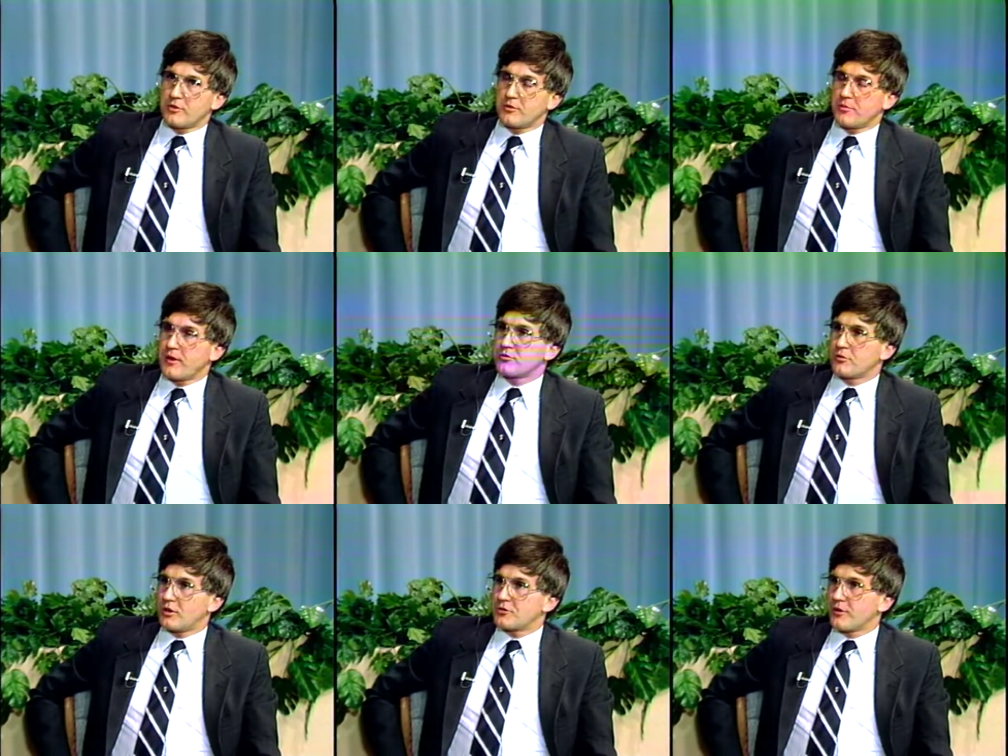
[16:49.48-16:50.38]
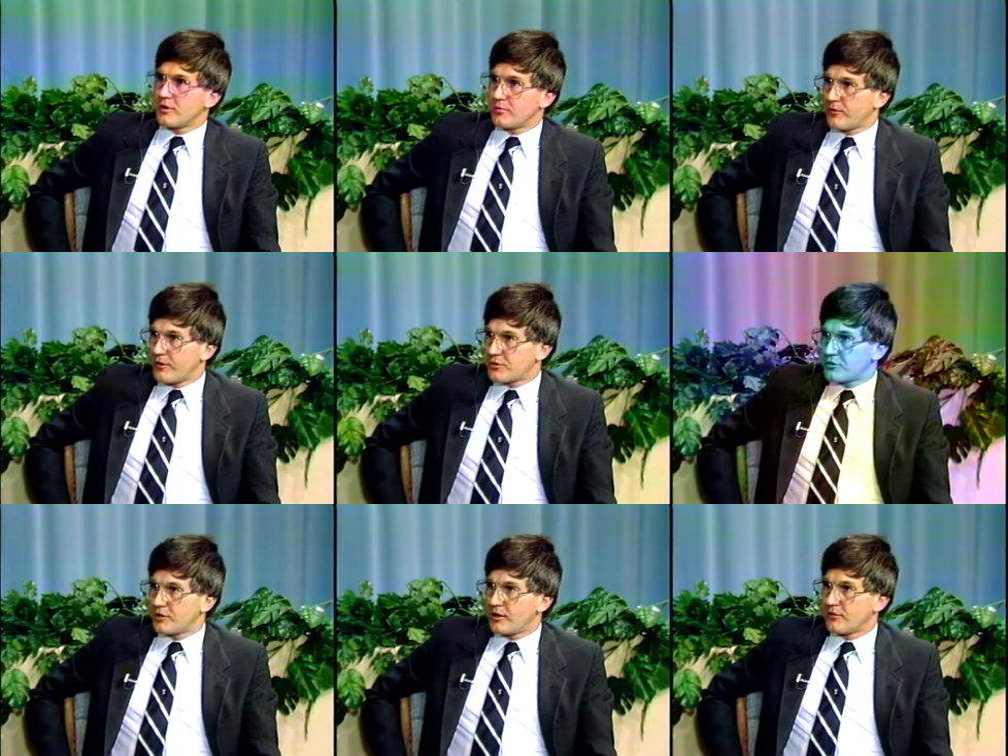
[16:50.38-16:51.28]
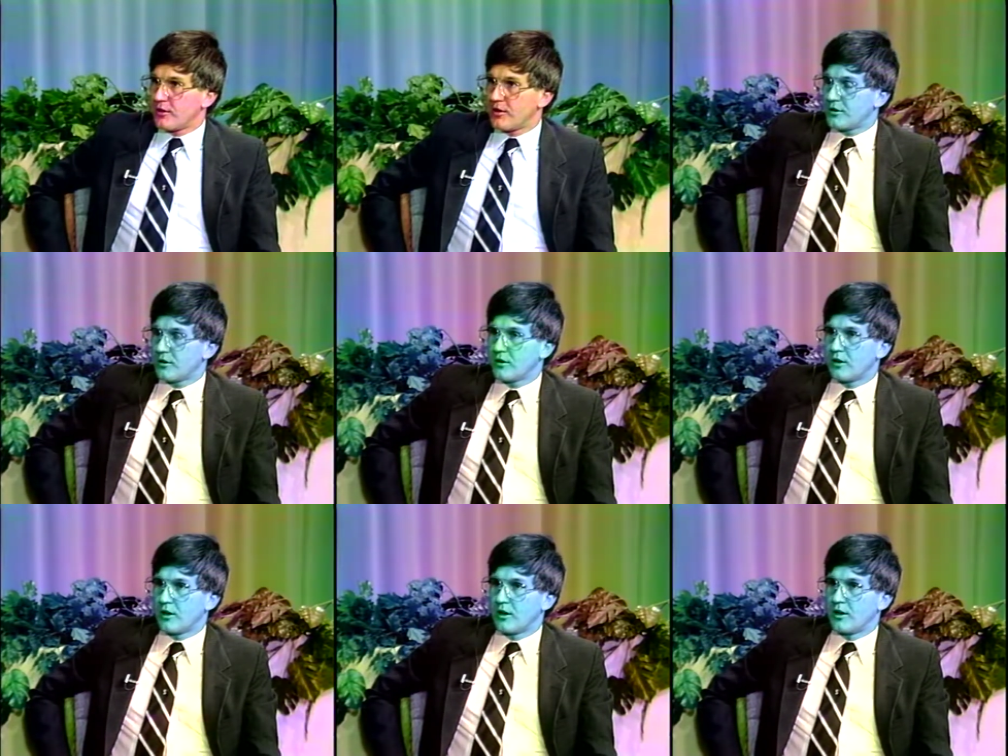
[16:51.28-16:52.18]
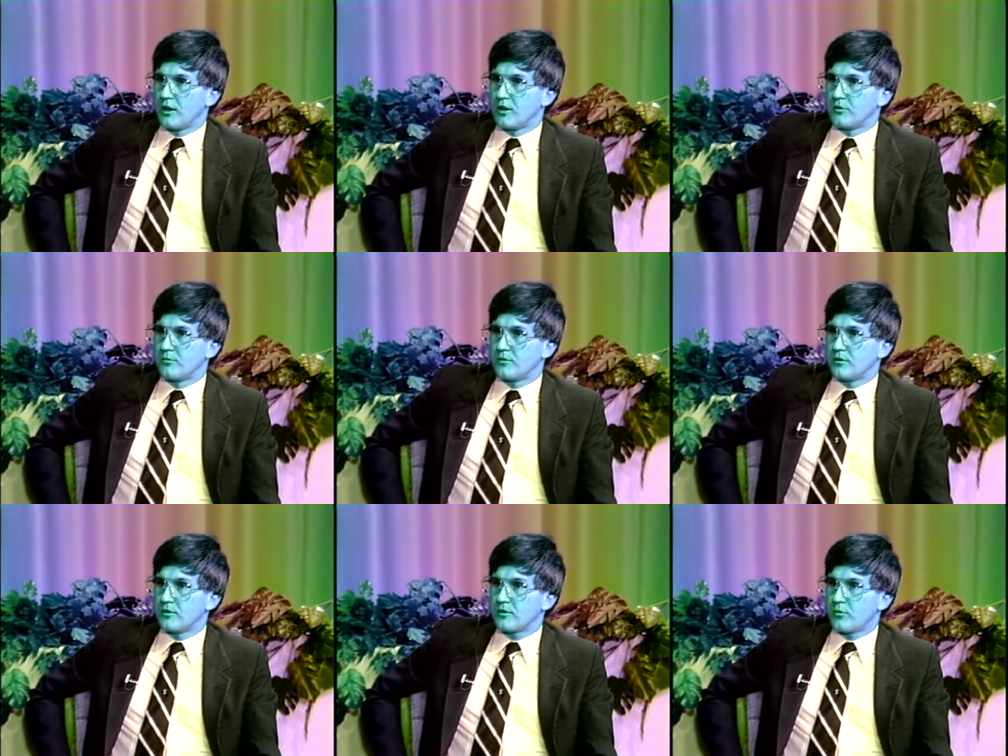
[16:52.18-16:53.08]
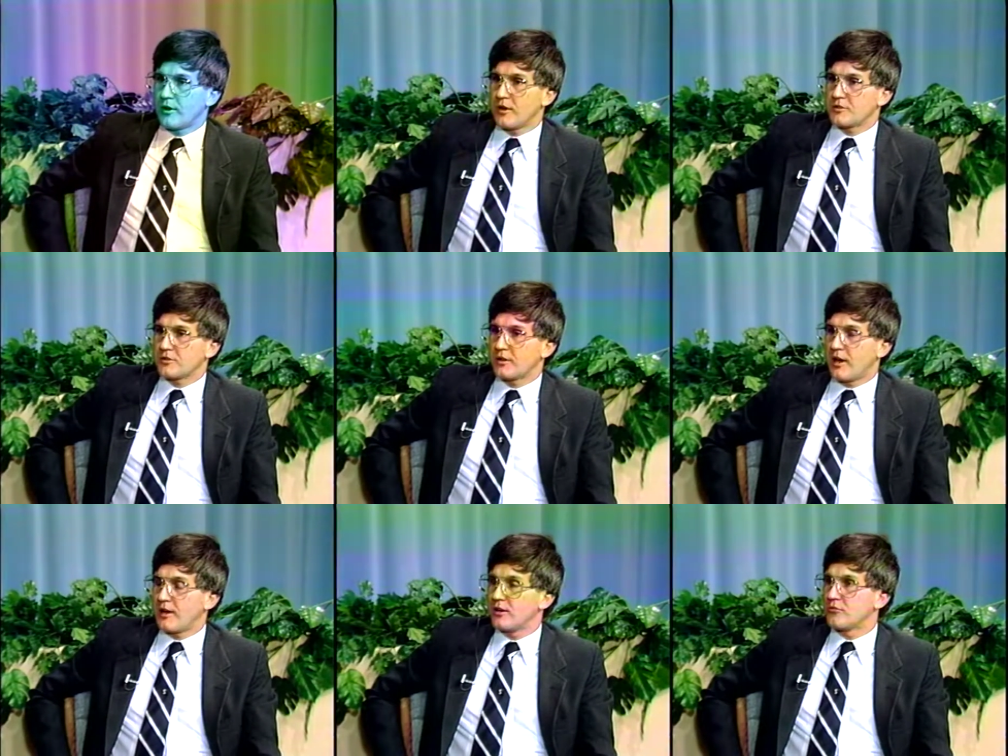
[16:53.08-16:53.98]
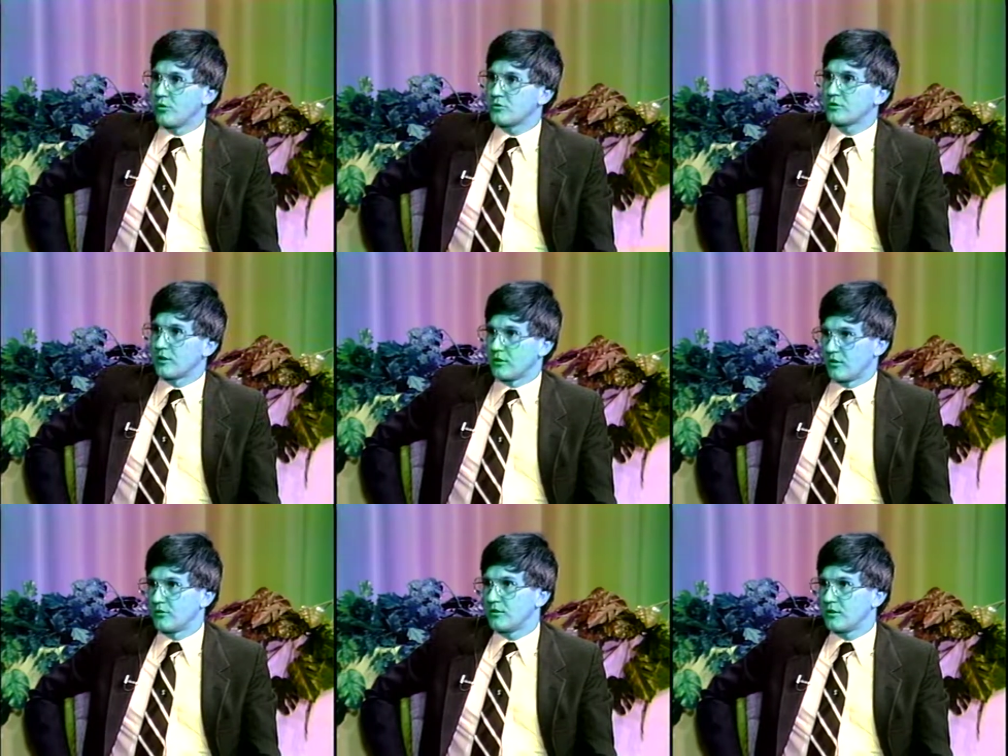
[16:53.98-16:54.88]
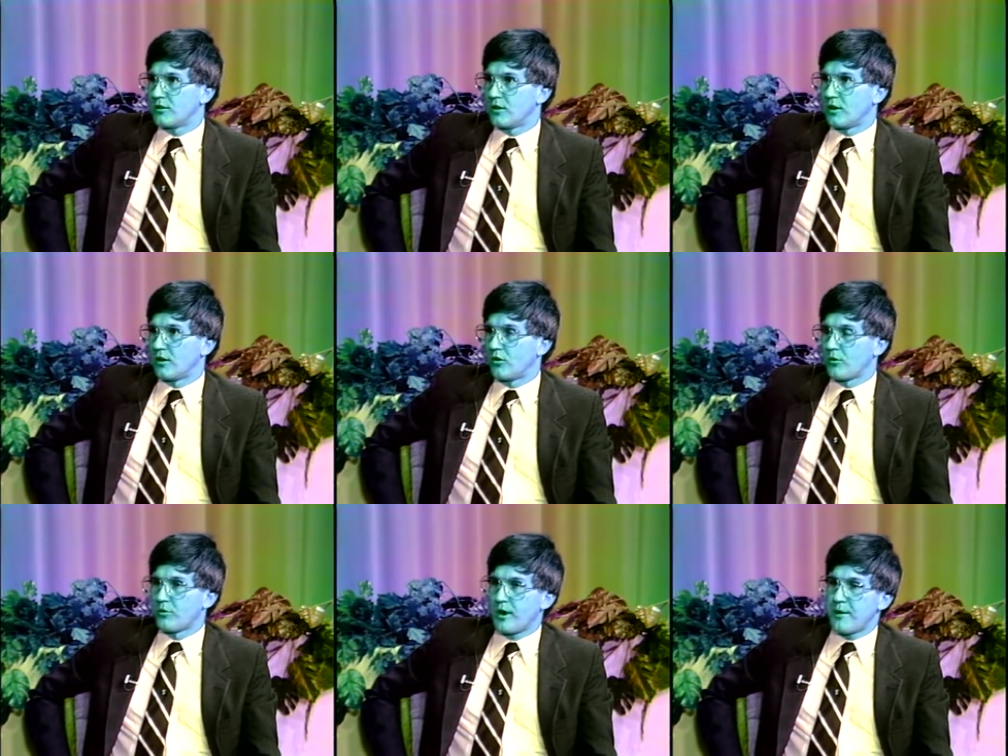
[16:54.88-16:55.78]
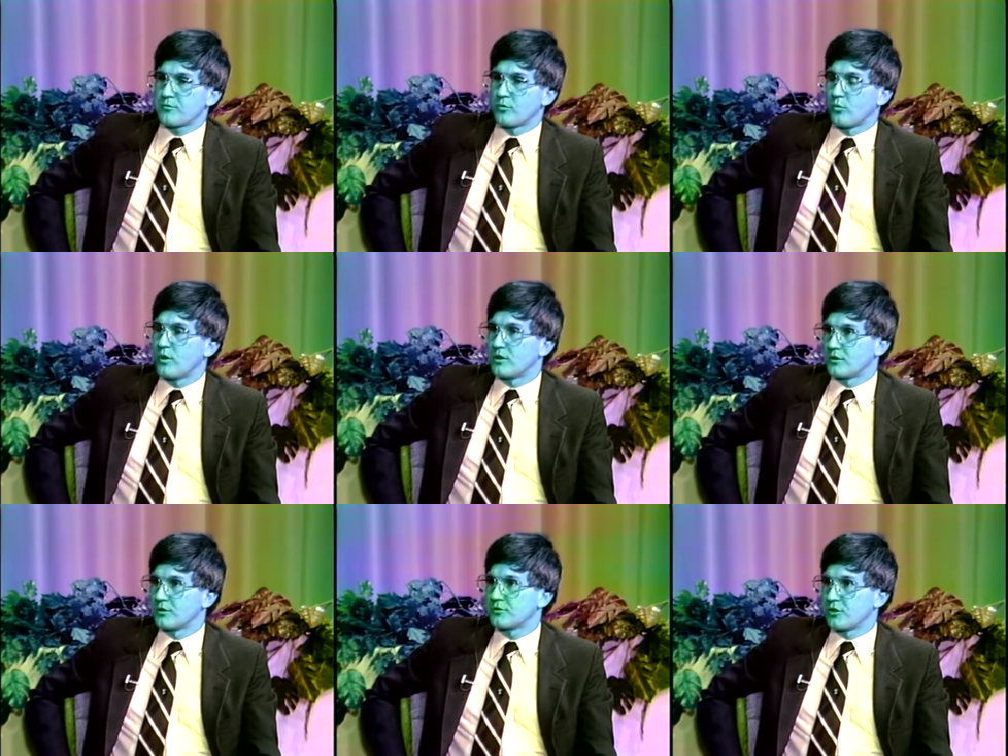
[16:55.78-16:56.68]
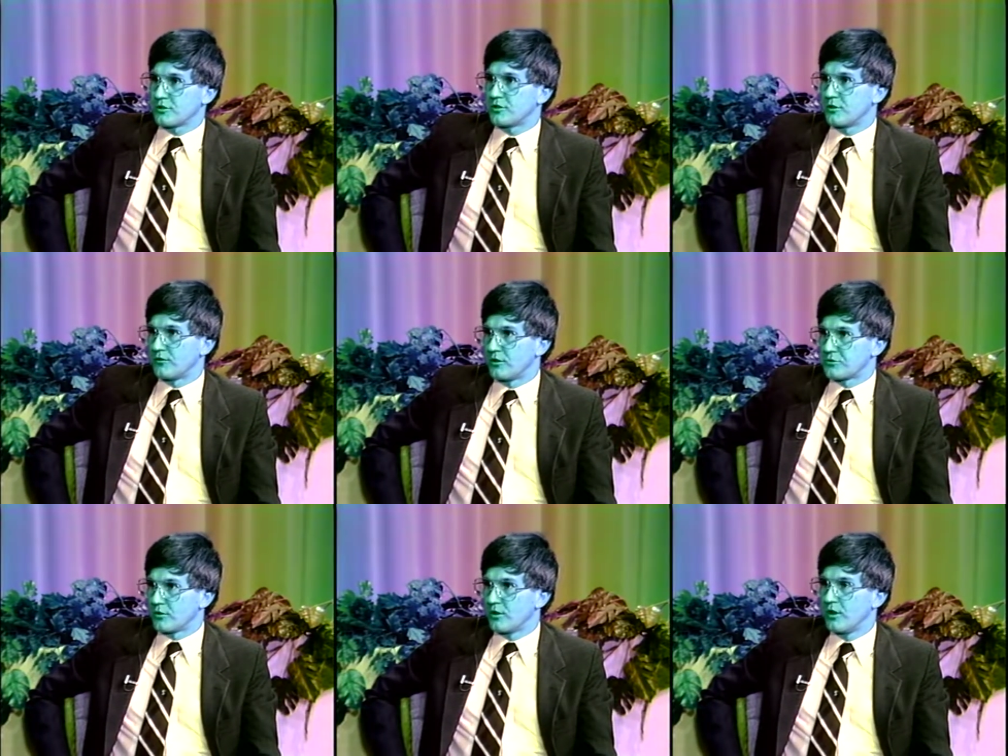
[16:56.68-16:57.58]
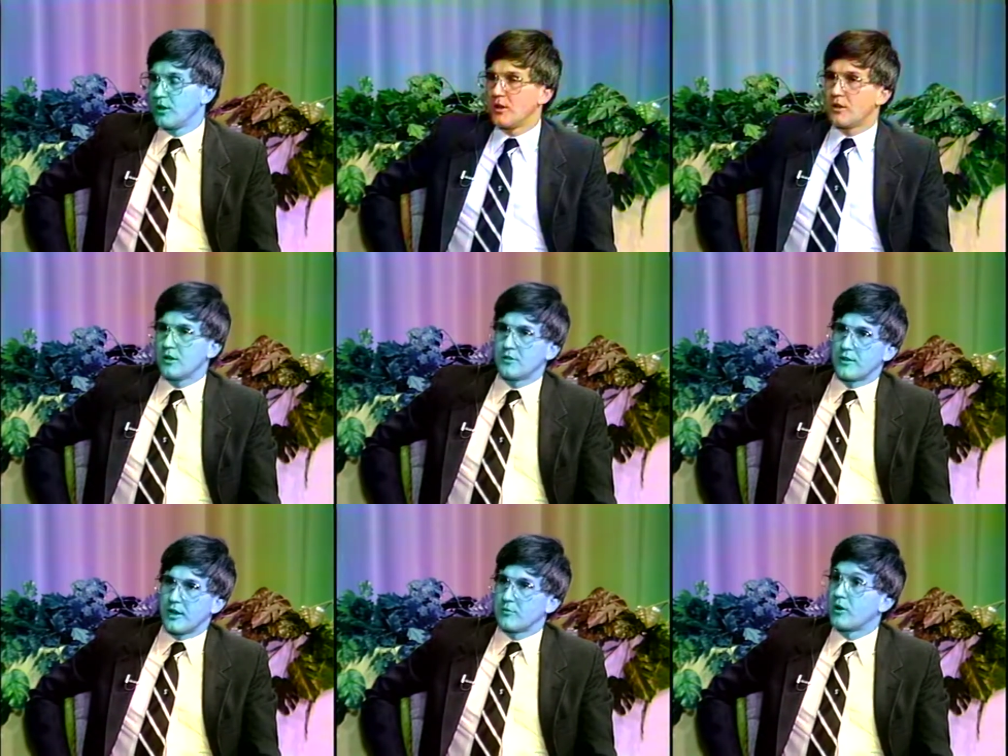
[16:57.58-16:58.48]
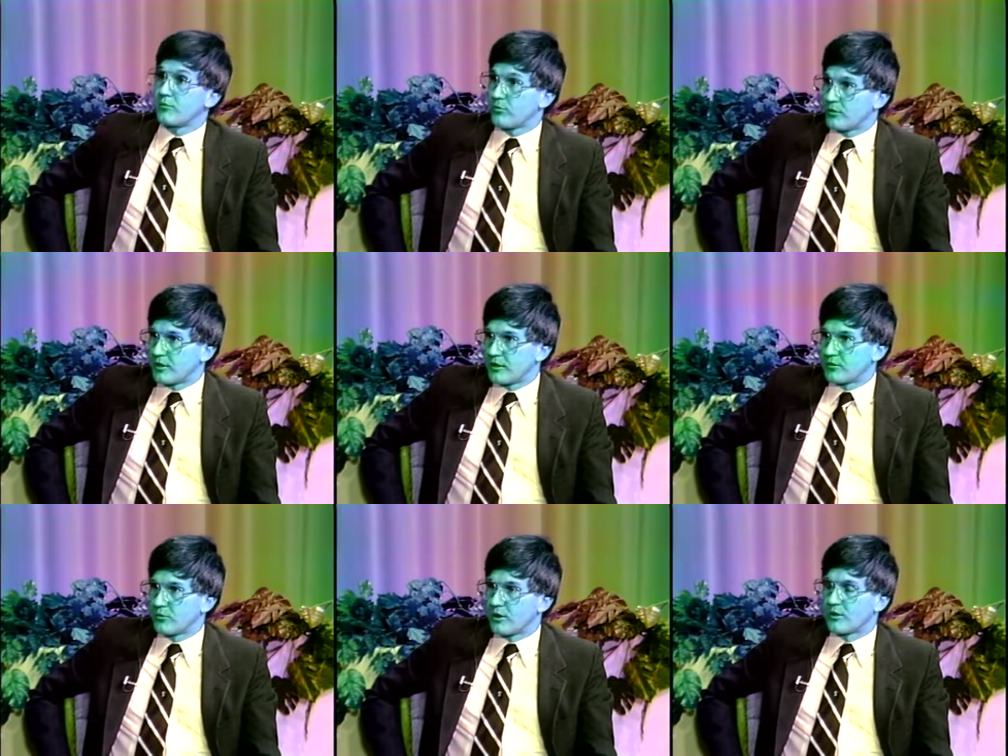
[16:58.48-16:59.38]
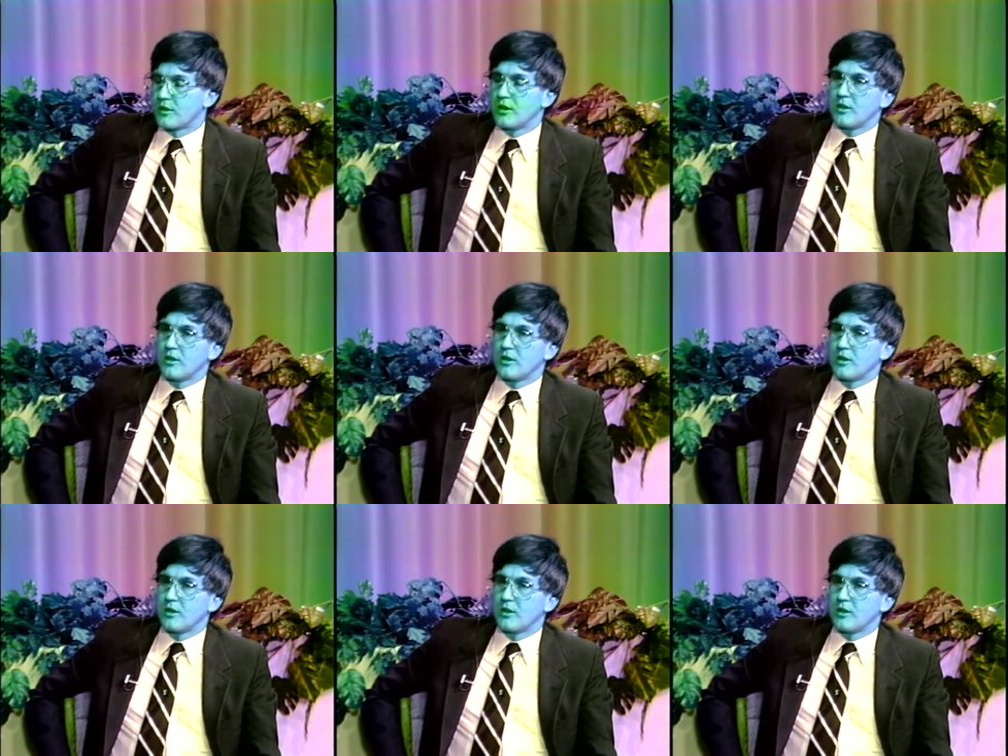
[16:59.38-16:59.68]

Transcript: depends a large degree on the proficiency of the hunter. Um, quite honestly, I hunt mostly alone, uh, or perhaps with one other trusted individual that I am comfortable with hunting with.